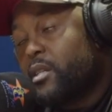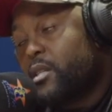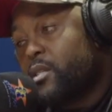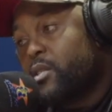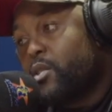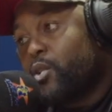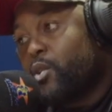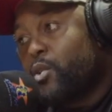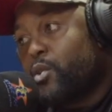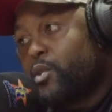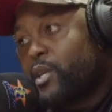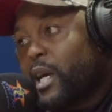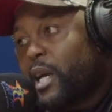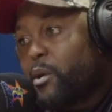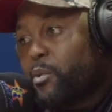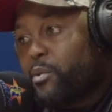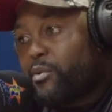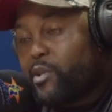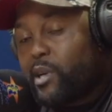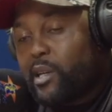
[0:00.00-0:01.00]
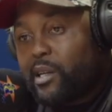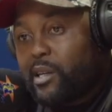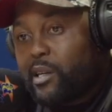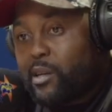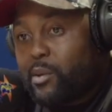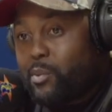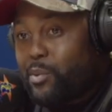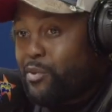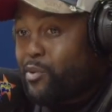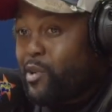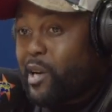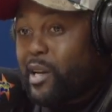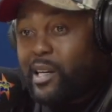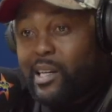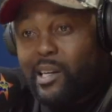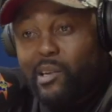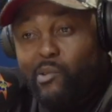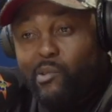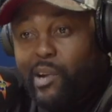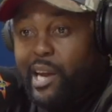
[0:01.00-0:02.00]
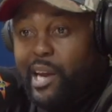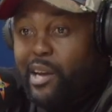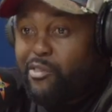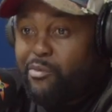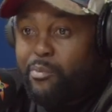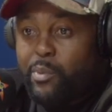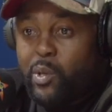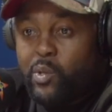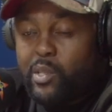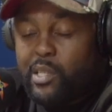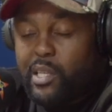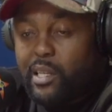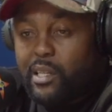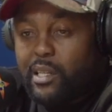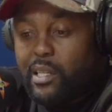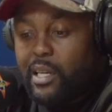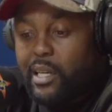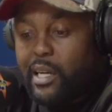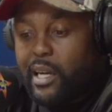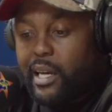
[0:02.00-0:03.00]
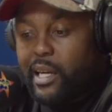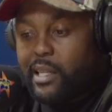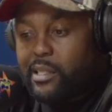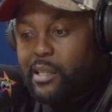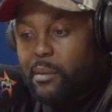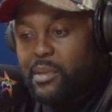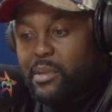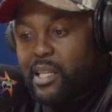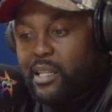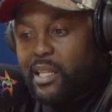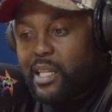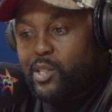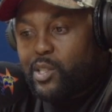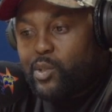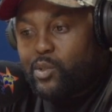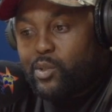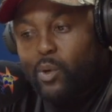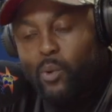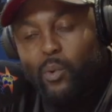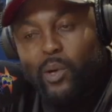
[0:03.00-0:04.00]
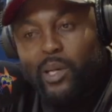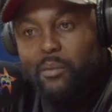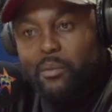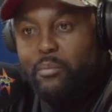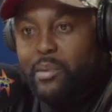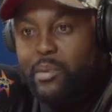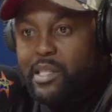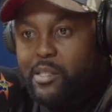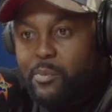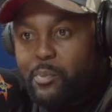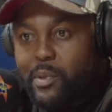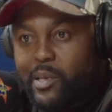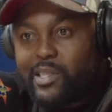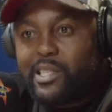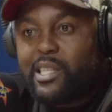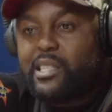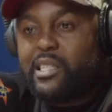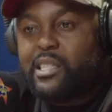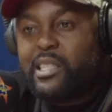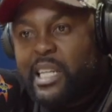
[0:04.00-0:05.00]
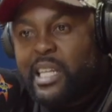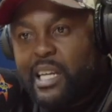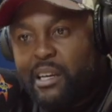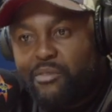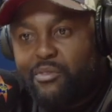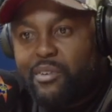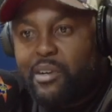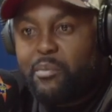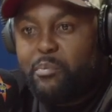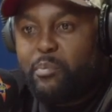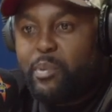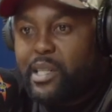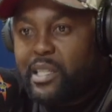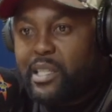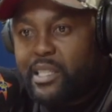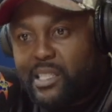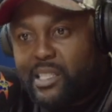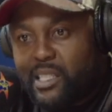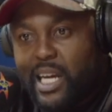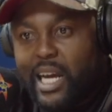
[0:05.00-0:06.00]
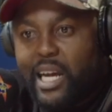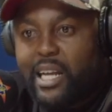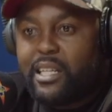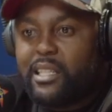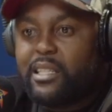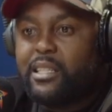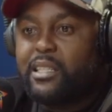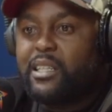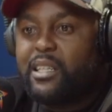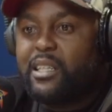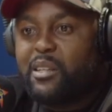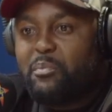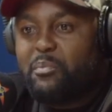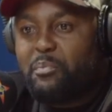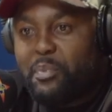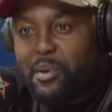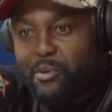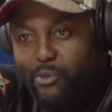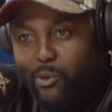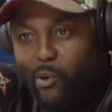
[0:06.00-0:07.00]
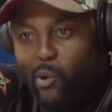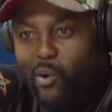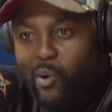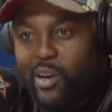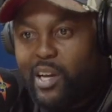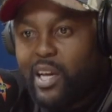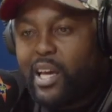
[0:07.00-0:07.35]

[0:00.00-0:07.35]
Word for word: So yeah, we've got a we've got an array of music. Mm-hmm. It's something that you don't want to miss because it's never been done before.